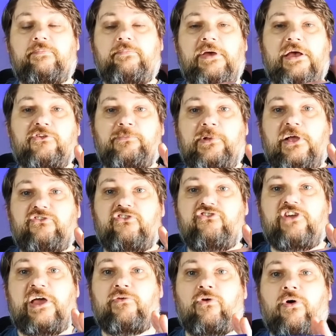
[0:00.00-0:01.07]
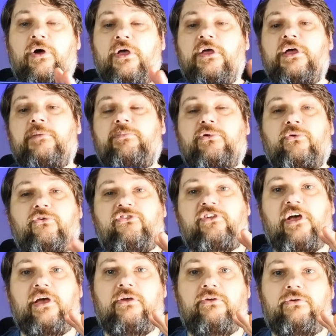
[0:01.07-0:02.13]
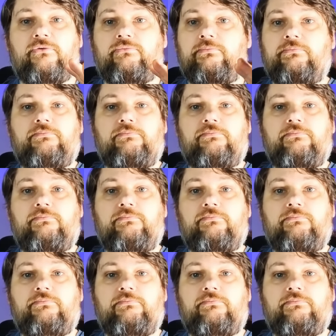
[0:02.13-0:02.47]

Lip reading: power supplies in general, but also